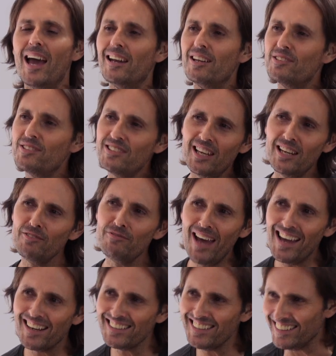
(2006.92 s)
And instead of
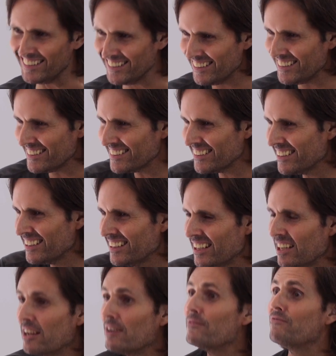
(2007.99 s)
acting in it,
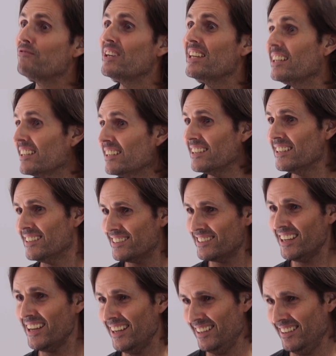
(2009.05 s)
feel it
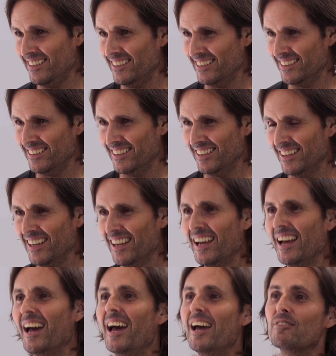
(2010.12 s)
instead.
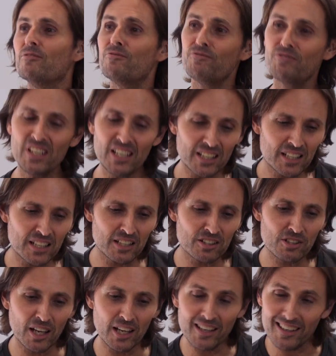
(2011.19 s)
And feel it
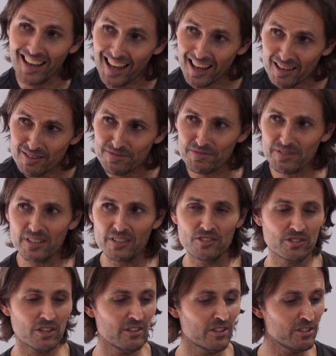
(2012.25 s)
enough
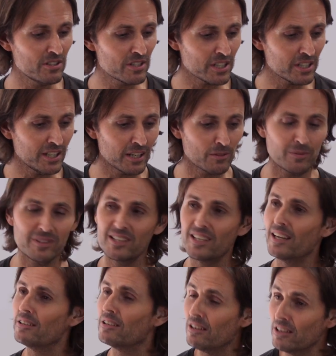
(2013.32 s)
so that you connect with the
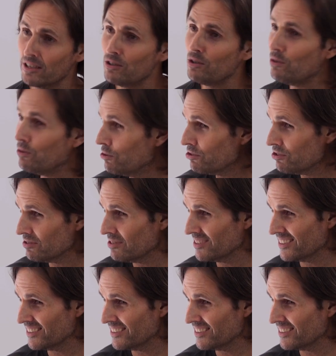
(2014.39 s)
underlying cause.